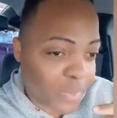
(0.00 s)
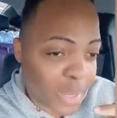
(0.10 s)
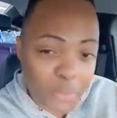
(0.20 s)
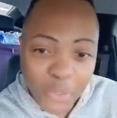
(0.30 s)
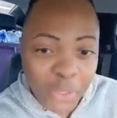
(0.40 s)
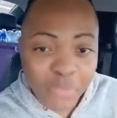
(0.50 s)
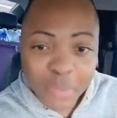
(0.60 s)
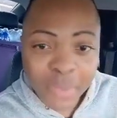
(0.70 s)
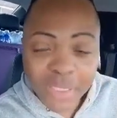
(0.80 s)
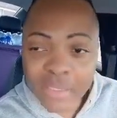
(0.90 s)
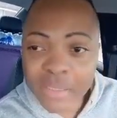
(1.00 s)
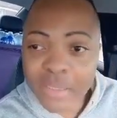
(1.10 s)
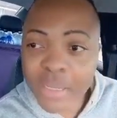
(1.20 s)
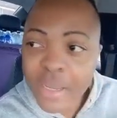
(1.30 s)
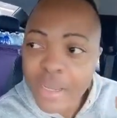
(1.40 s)
I'm all over the
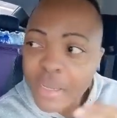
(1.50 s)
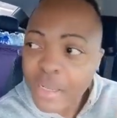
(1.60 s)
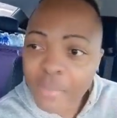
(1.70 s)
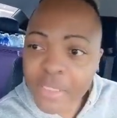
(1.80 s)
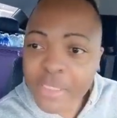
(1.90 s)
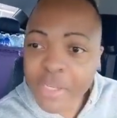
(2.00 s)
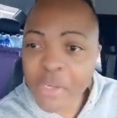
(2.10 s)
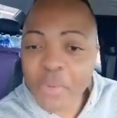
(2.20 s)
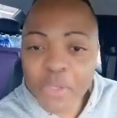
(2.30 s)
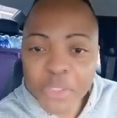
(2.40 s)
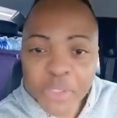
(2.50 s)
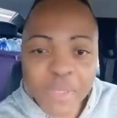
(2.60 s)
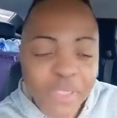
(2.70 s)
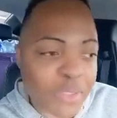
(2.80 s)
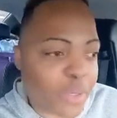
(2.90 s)
place. Let me just tell you all this
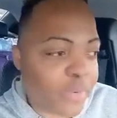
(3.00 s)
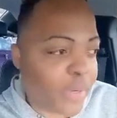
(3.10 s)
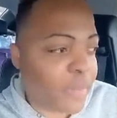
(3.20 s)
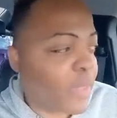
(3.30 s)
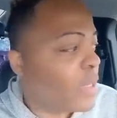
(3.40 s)
quick story.